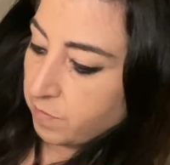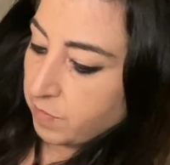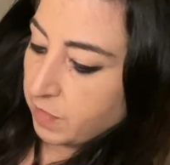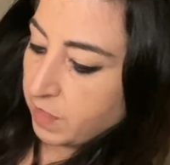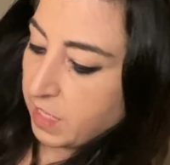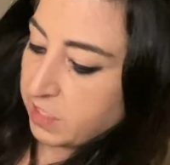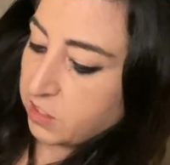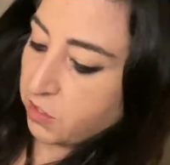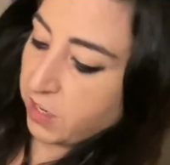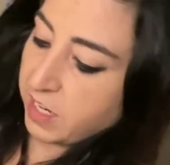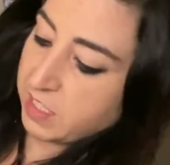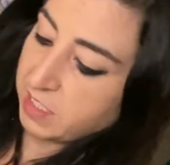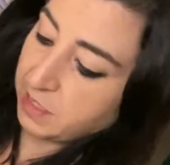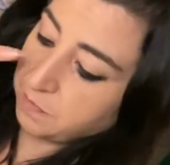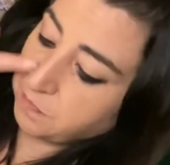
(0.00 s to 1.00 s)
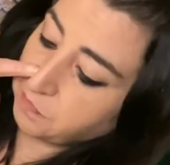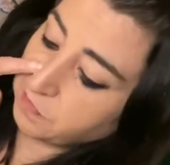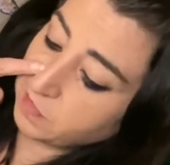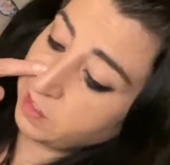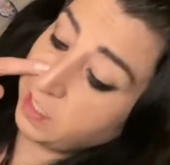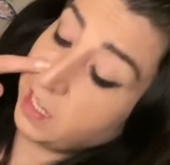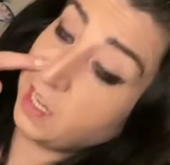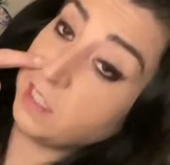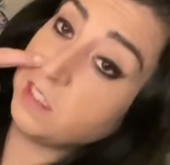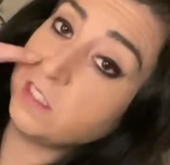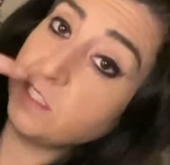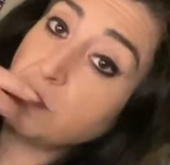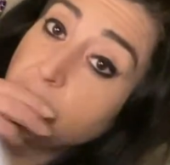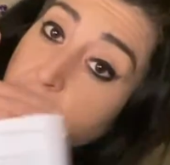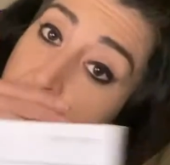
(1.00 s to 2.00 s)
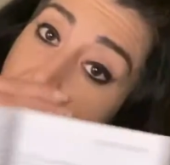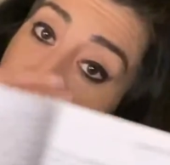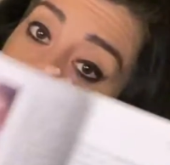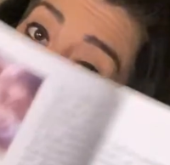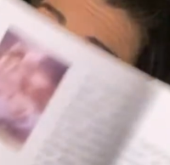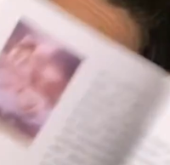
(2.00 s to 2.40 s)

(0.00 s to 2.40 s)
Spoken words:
That's crazy. Yeah, so great